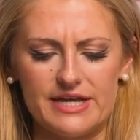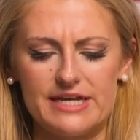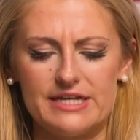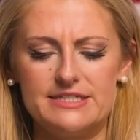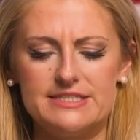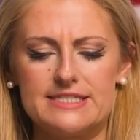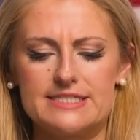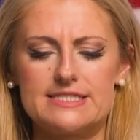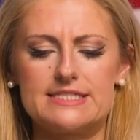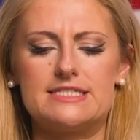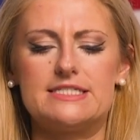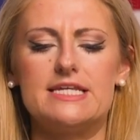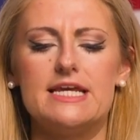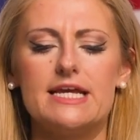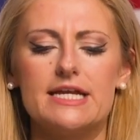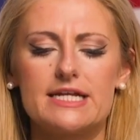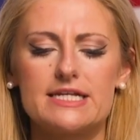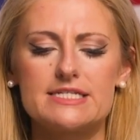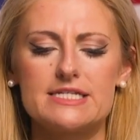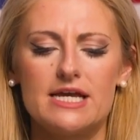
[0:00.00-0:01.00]

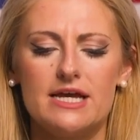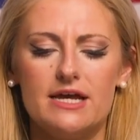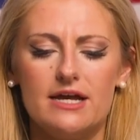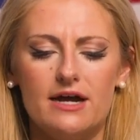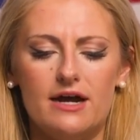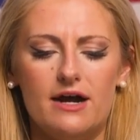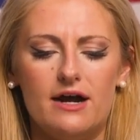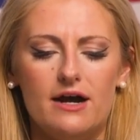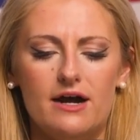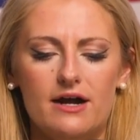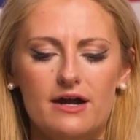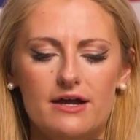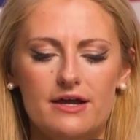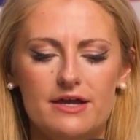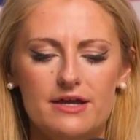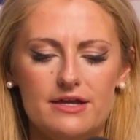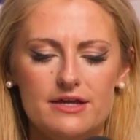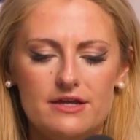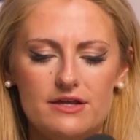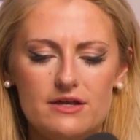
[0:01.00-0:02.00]
distinct
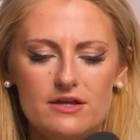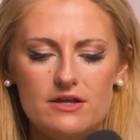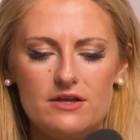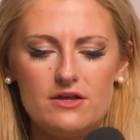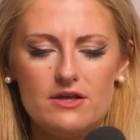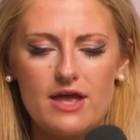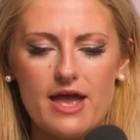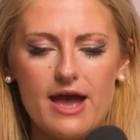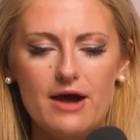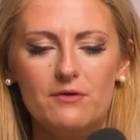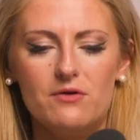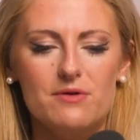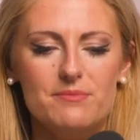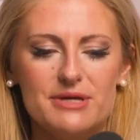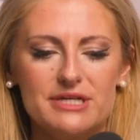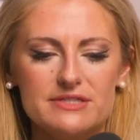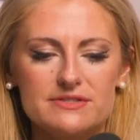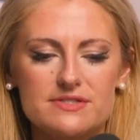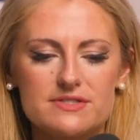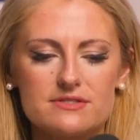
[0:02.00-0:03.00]

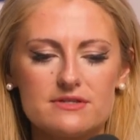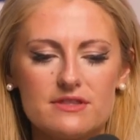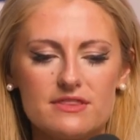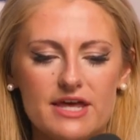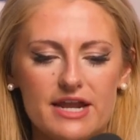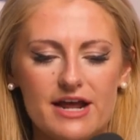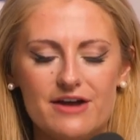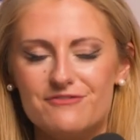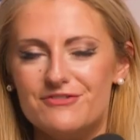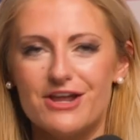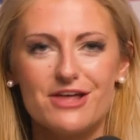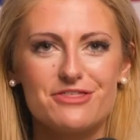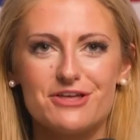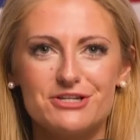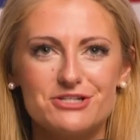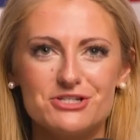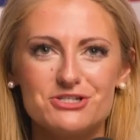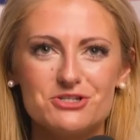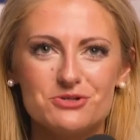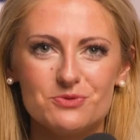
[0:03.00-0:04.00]
elements that have nothing
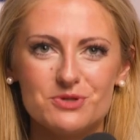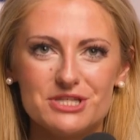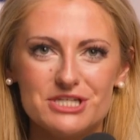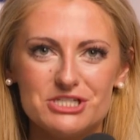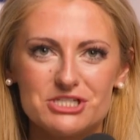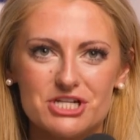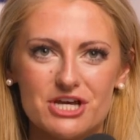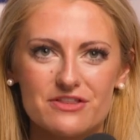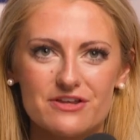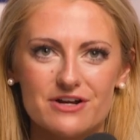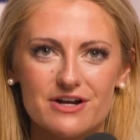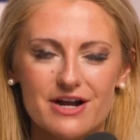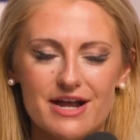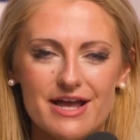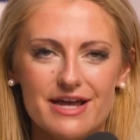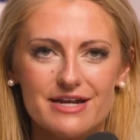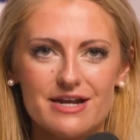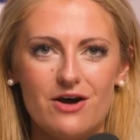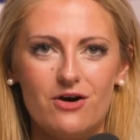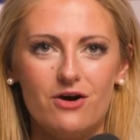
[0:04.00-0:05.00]
to do with each other.
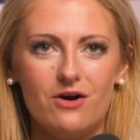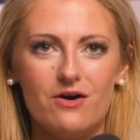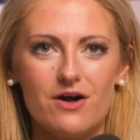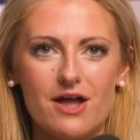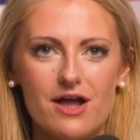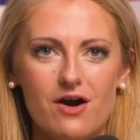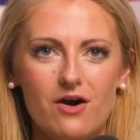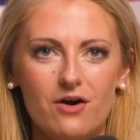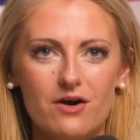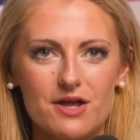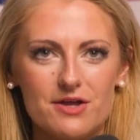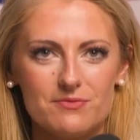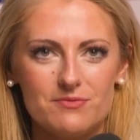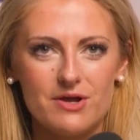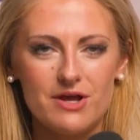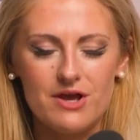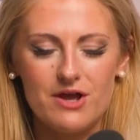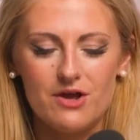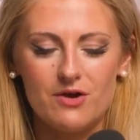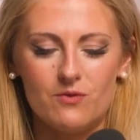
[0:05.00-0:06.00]
And all I
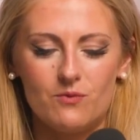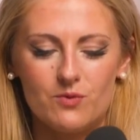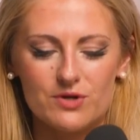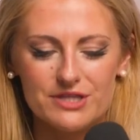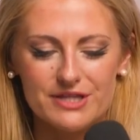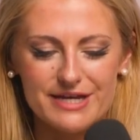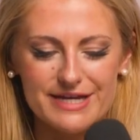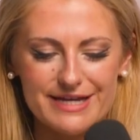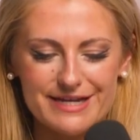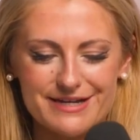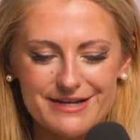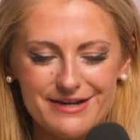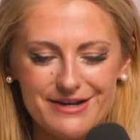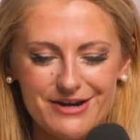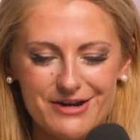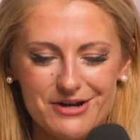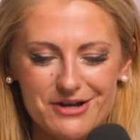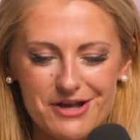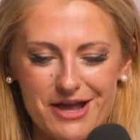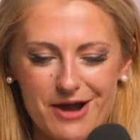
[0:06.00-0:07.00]
would like
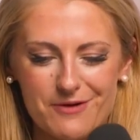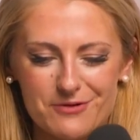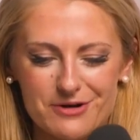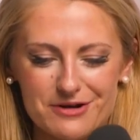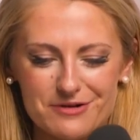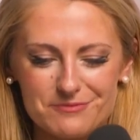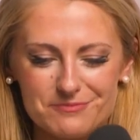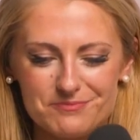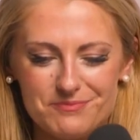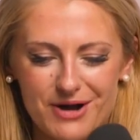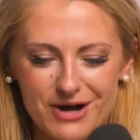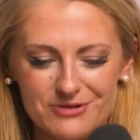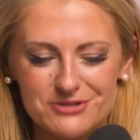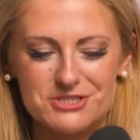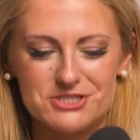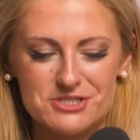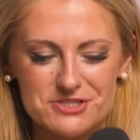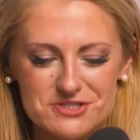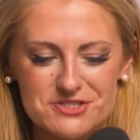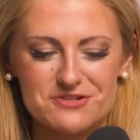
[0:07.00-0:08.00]
our
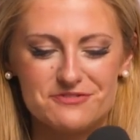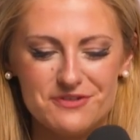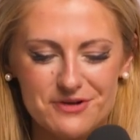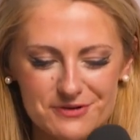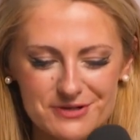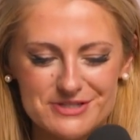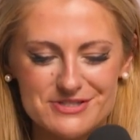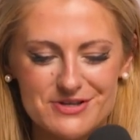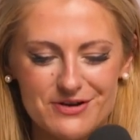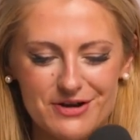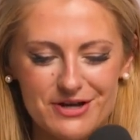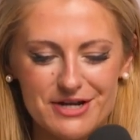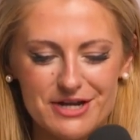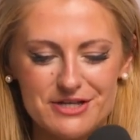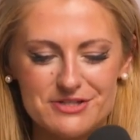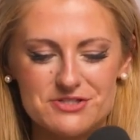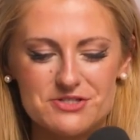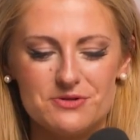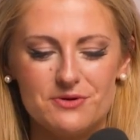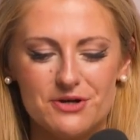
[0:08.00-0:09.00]
politicians to focus on
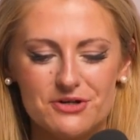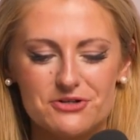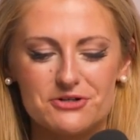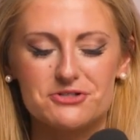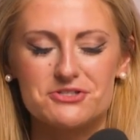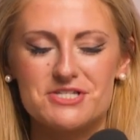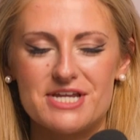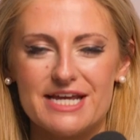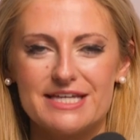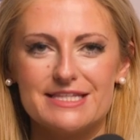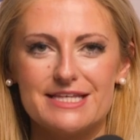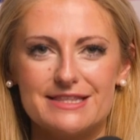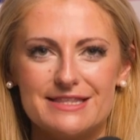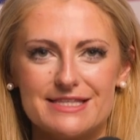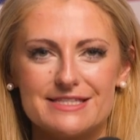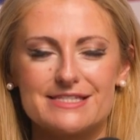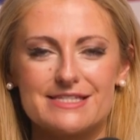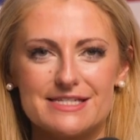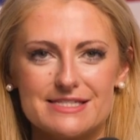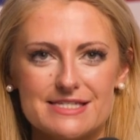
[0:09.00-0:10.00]
is to understand that
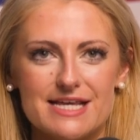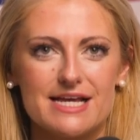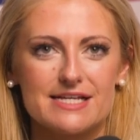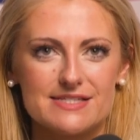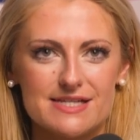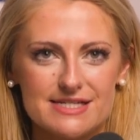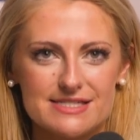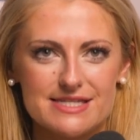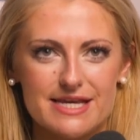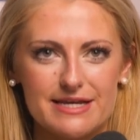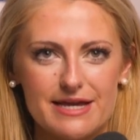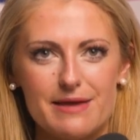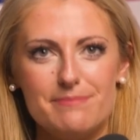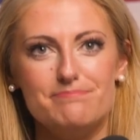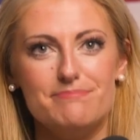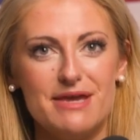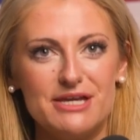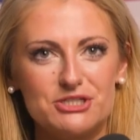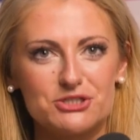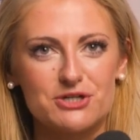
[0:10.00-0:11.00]
this is, as I say, a
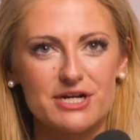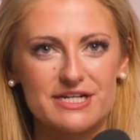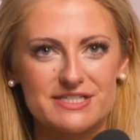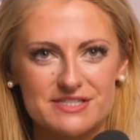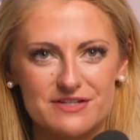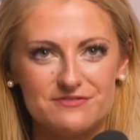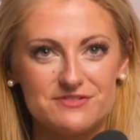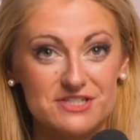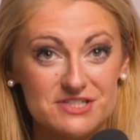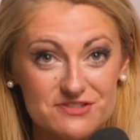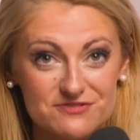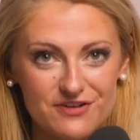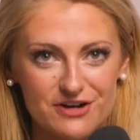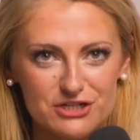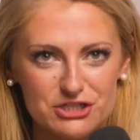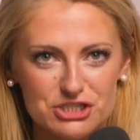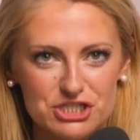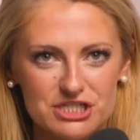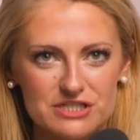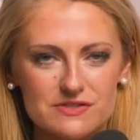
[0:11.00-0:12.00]
matrix of
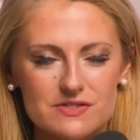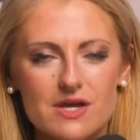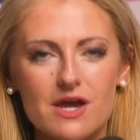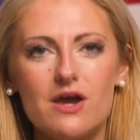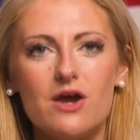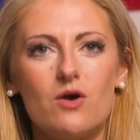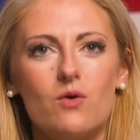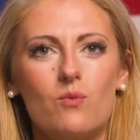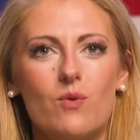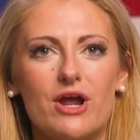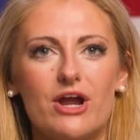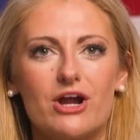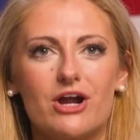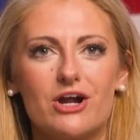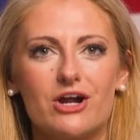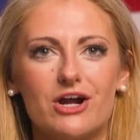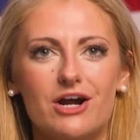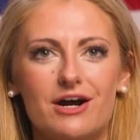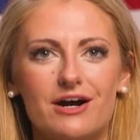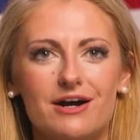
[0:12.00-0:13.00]
dysfunctions where